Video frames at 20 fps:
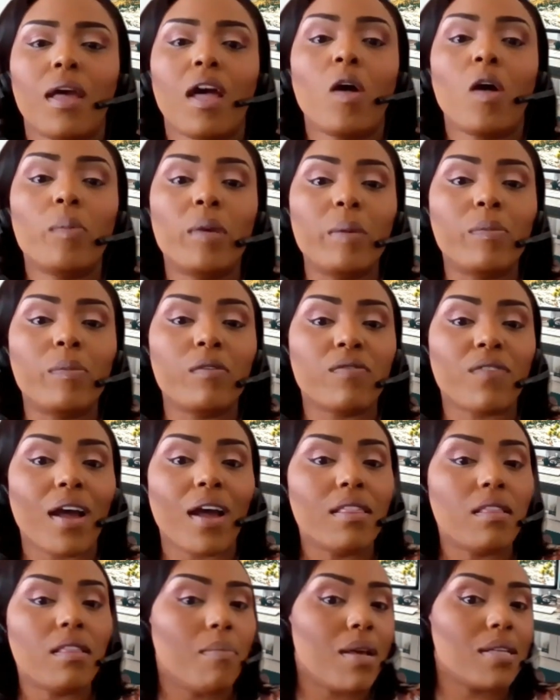help people
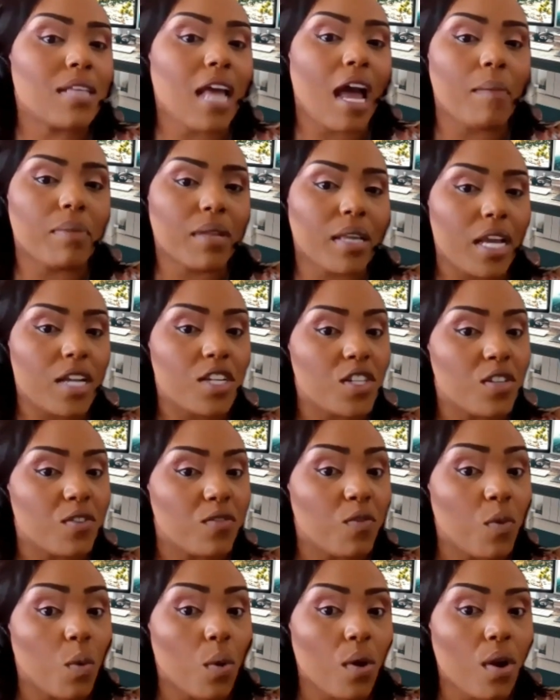find the best
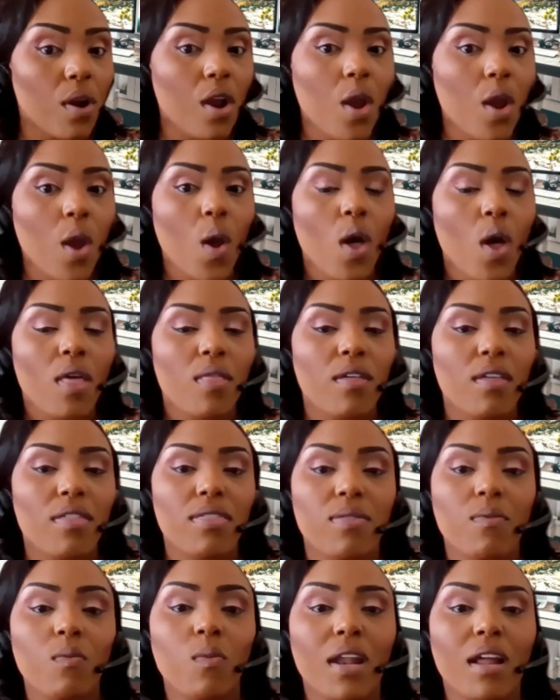application for
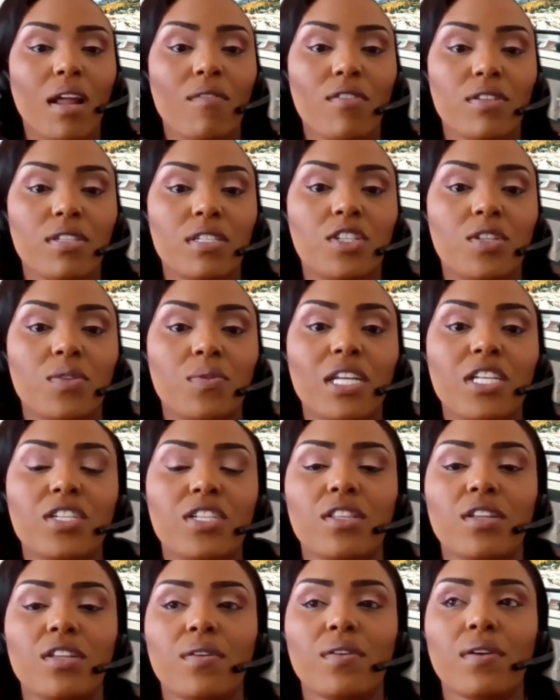this whatever
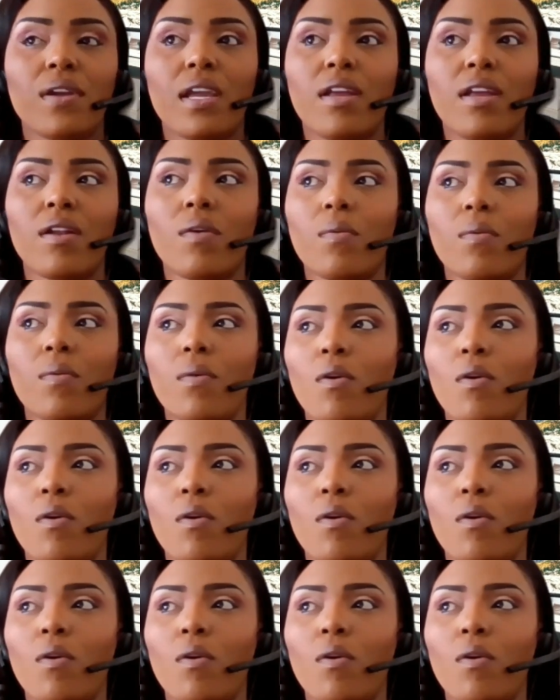situation they're in,